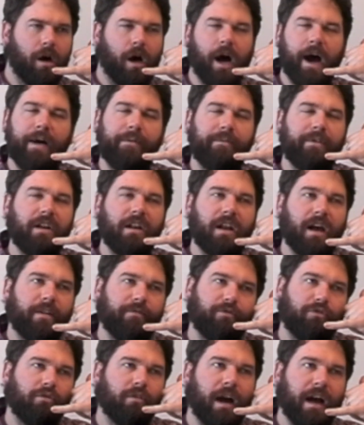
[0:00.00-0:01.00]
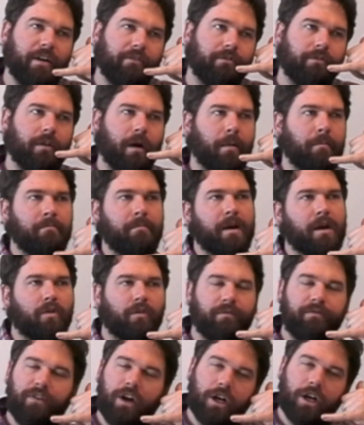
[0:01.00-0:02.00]
I would love to have my
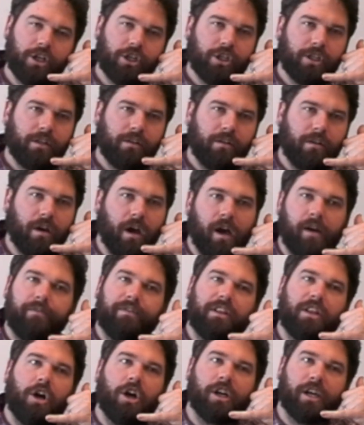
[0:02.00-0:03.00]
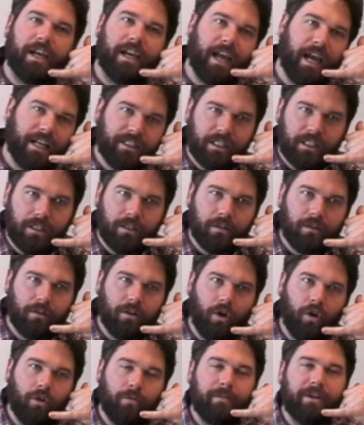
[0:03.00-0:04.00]
own version of Talking Heads
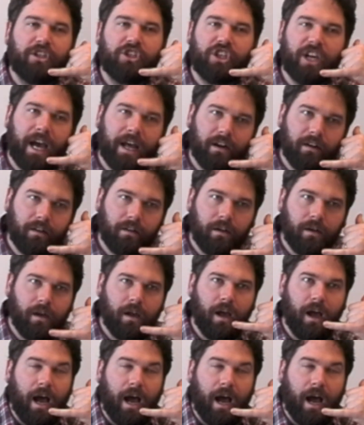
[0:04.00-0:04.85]
on my channel.